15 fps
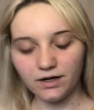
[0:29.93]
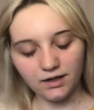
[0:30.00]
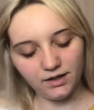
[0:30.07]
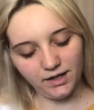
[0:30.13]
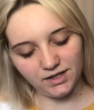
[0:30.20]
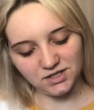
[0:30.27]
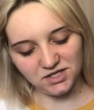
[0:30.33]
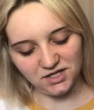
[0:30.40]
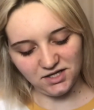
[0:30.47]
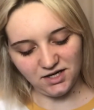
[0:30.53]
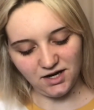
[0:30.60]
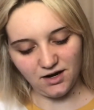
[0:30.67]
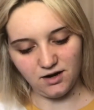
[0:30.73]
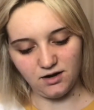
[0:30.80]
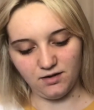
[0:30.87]
Collection.
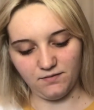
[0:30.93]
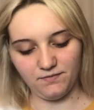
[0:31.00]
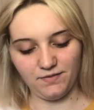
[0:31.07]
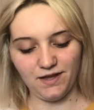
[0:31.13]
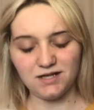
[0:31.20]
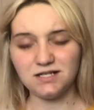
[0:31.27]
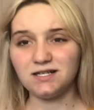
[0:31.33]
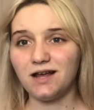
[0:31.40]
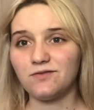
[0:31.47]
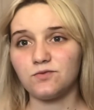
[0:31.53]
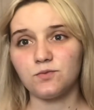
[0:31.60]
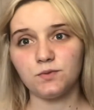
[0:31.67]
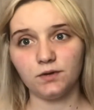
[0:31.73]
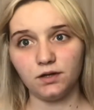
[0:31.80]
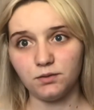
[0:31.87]
They just
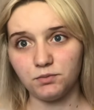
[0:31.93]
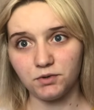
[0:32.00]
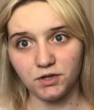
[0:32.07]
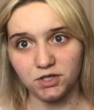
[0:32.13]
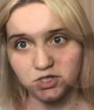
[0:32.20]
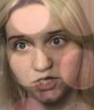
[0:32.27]
have really pretty